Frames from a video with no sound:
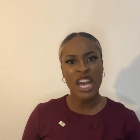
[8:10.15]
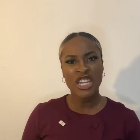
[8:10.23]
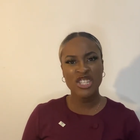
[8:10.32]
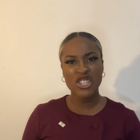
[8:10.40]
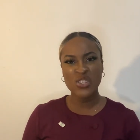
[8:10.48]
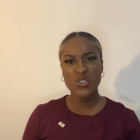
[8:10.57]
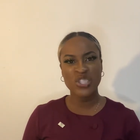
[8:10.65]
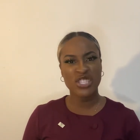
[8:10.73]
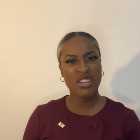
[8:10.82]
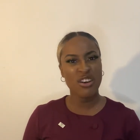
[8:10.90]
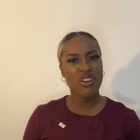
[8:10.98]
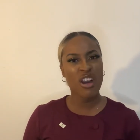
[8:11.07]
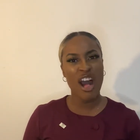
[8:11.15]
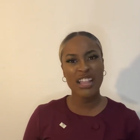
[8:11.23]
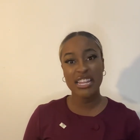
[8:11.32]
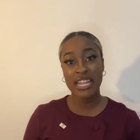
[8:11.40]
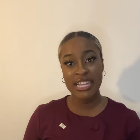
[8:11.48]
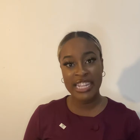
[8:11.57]
Do you still call
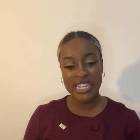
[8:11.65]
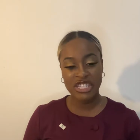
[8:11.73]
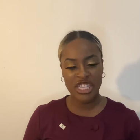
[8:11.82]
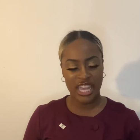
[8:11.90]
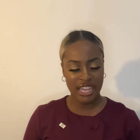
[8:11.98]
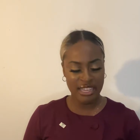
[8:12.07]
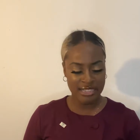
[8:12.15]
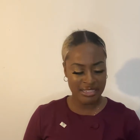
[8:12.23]
it a lynching?